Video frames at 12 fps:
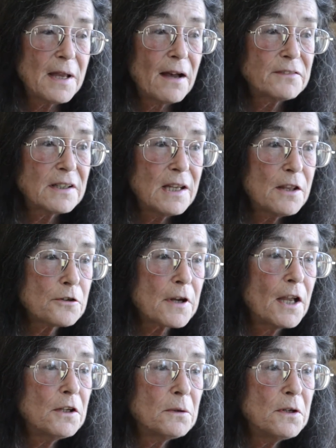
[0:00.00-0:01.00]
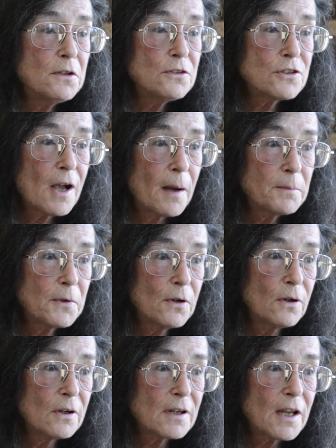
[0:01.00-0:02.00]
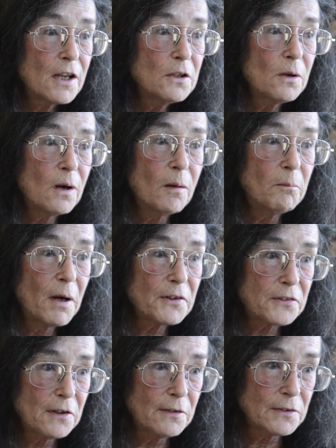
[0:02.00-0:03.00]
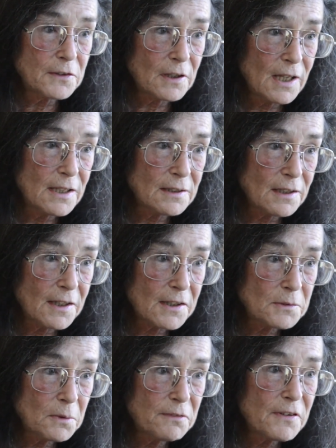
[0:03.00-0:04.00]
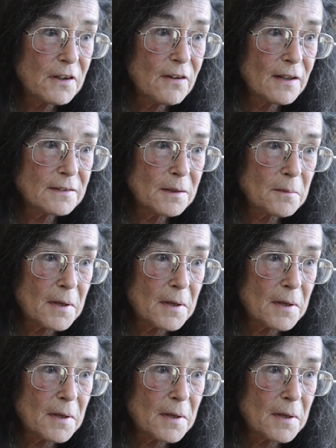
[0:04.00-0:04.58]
We have to either get you a new chapter or get you all bussed over to Land O'Lakes. We'll figure out something.